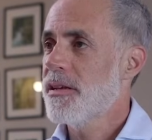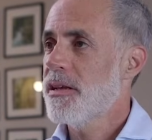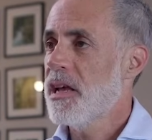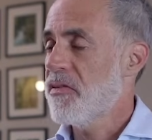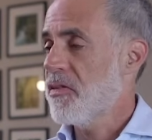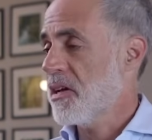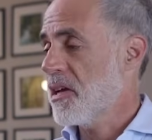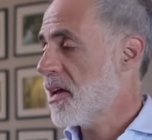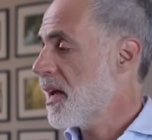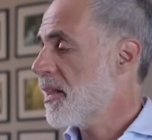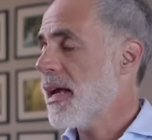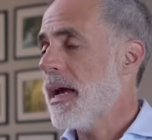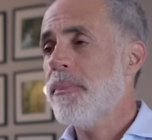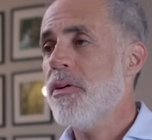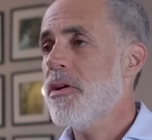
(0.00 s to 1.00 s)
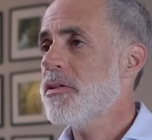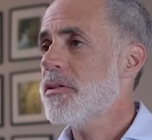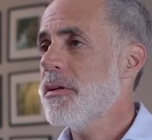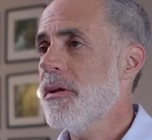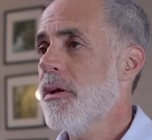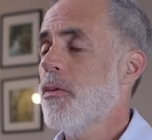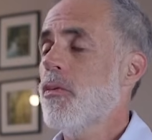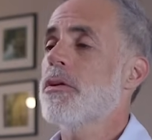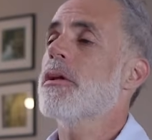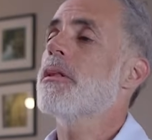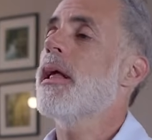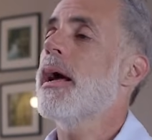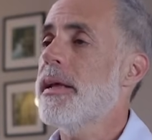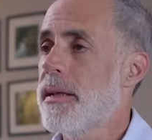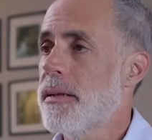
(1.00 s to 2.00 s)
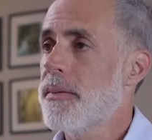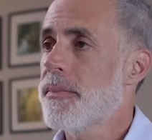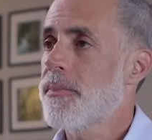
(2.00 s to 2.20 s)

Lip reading: If we can get that person, we're delighted.